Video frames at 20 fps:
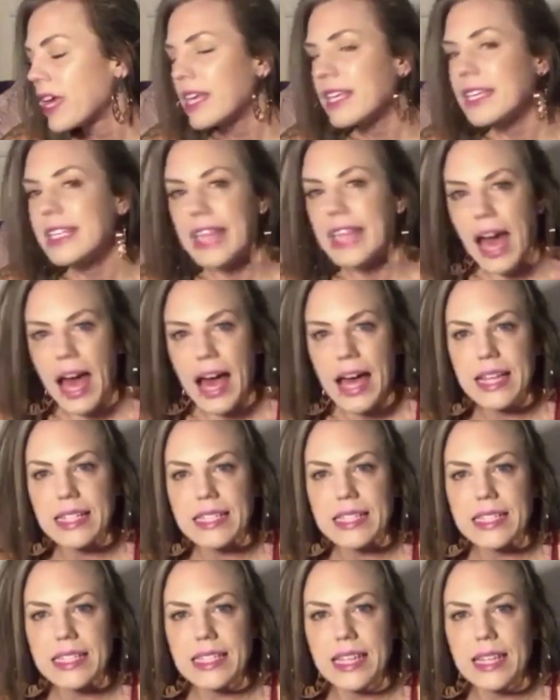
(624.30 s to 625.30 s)

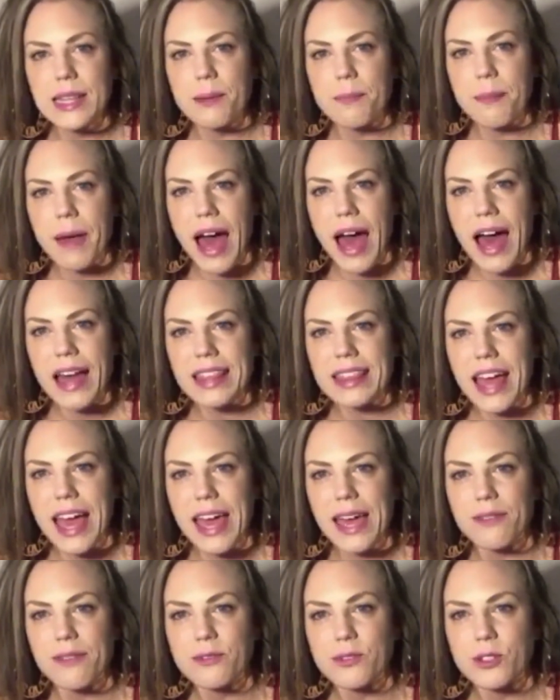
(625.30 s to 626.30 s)
Yes, the path I
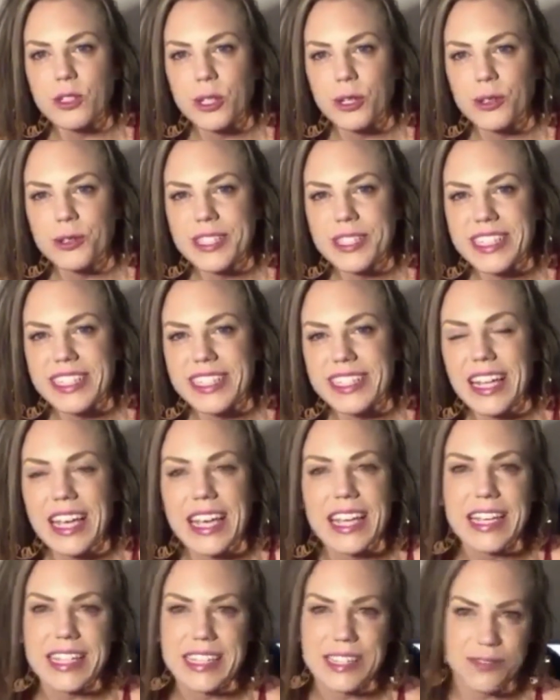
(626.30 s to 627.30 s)
have chosen
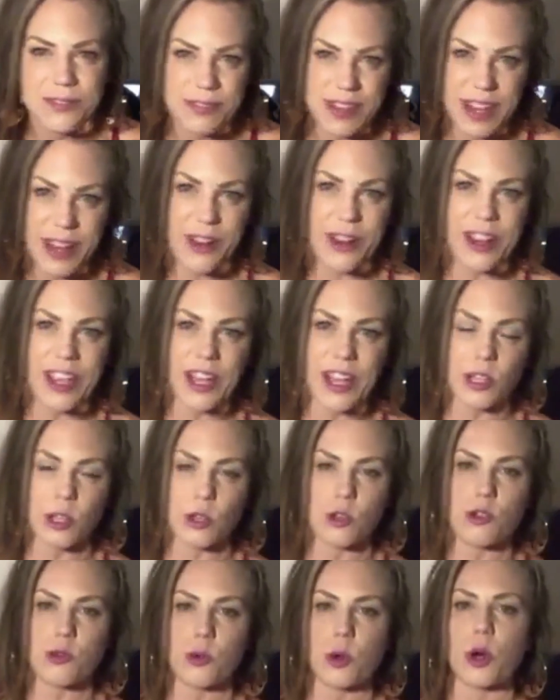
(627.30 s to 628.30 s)
is very
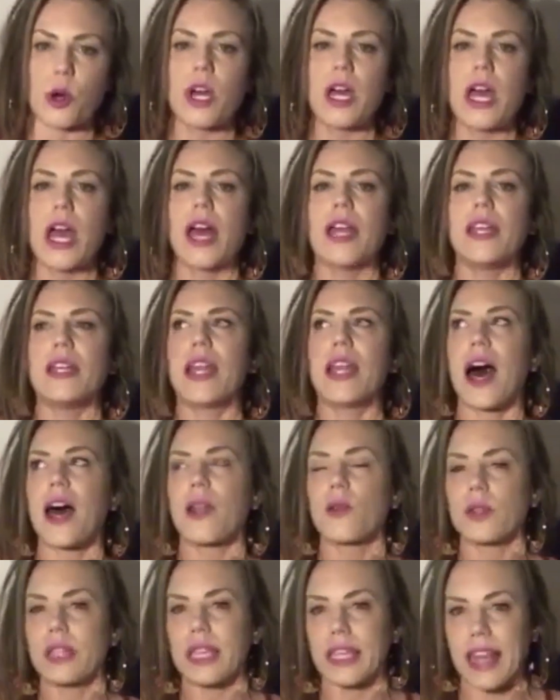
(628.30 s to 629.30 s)
unusual. Not
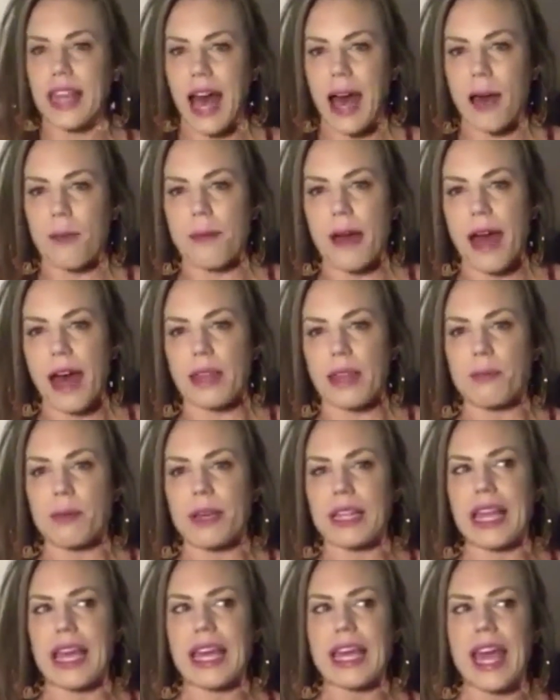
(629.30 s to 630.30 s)
only that path,
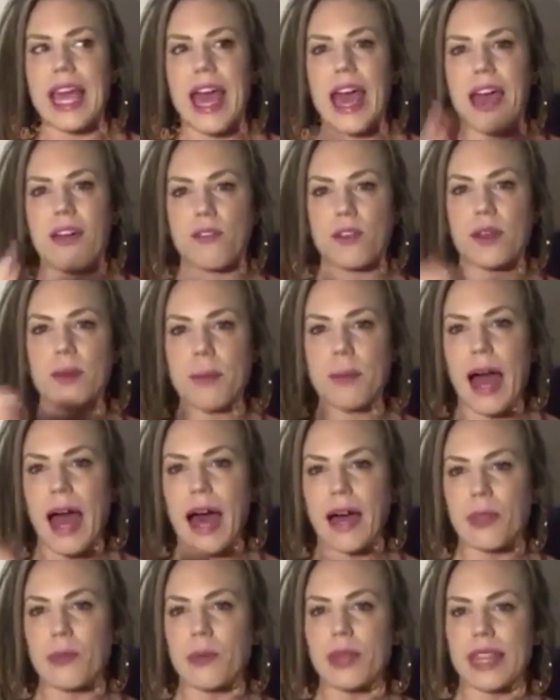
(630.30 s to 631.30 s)
but like every
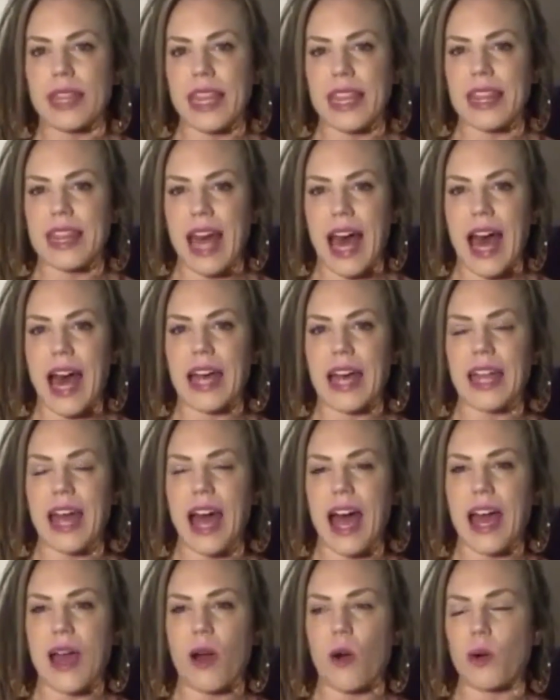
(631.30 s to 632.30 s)
path within that,
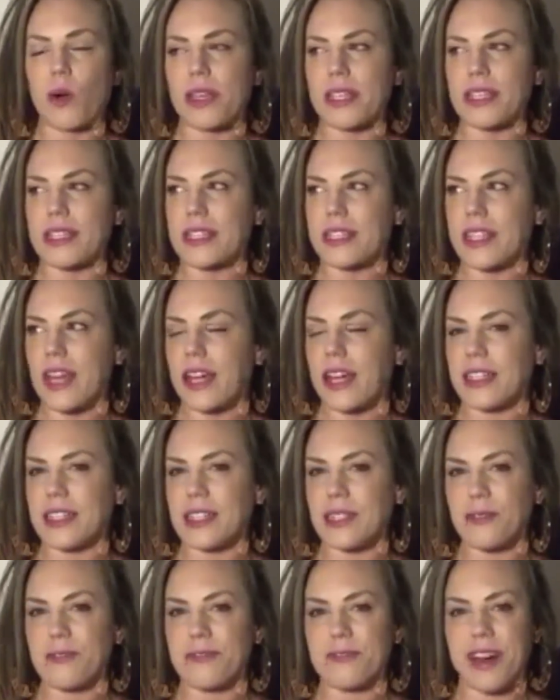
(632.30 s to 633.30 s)
I always tend
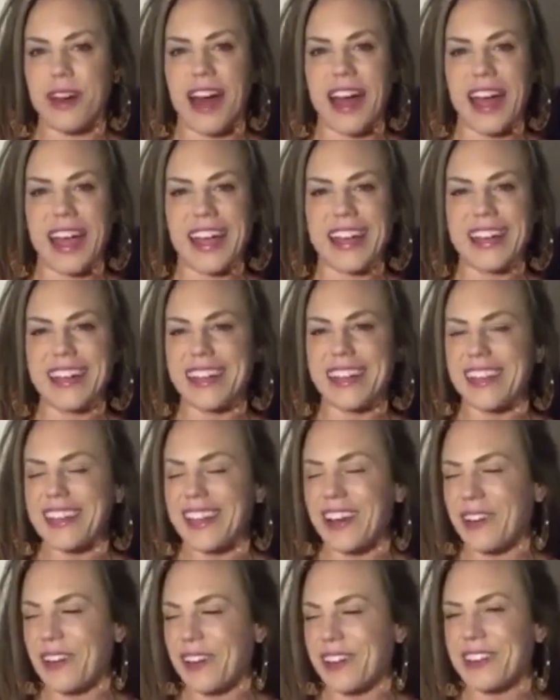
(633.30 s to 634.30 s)
to find
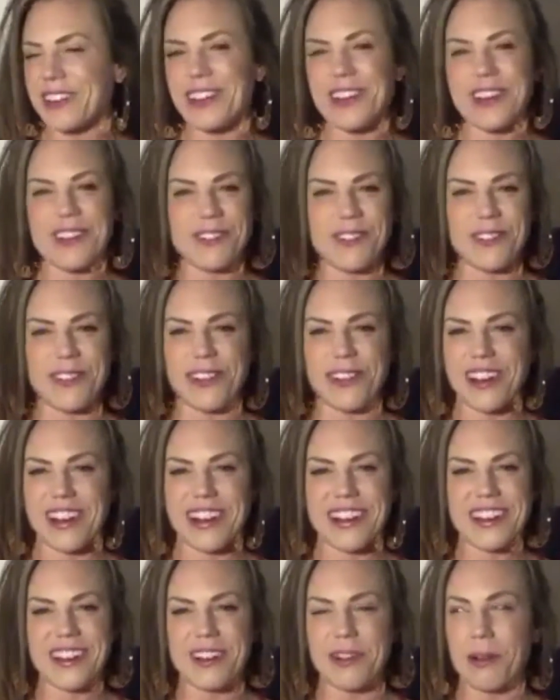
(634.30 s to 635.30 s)
or look
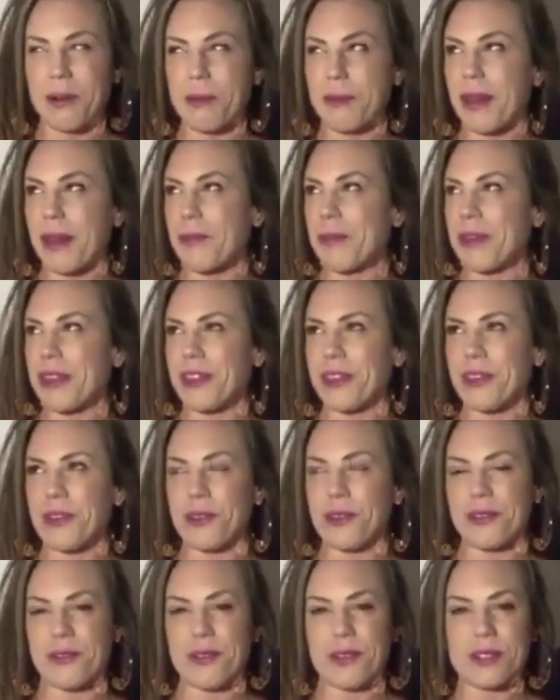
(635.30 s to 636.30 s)
for, or maybe the
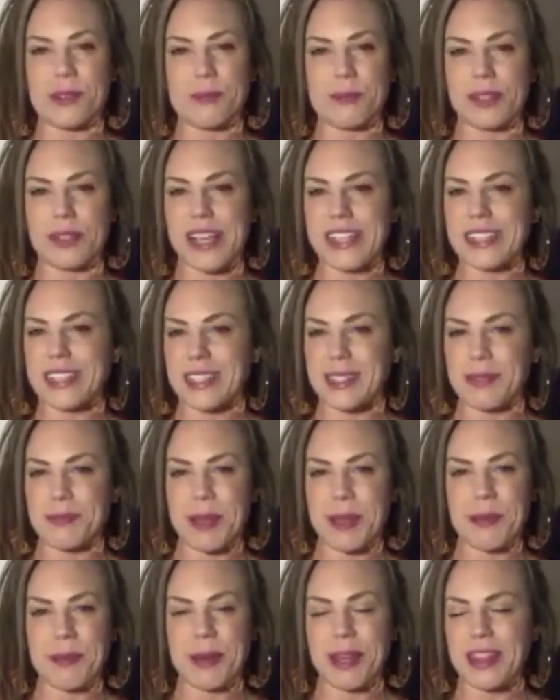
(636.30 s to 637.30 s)
universe blesses
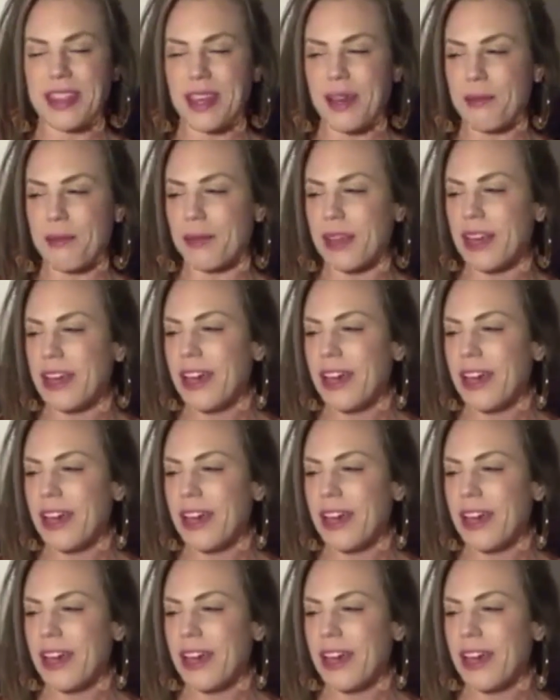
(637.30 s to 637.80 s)
me with them,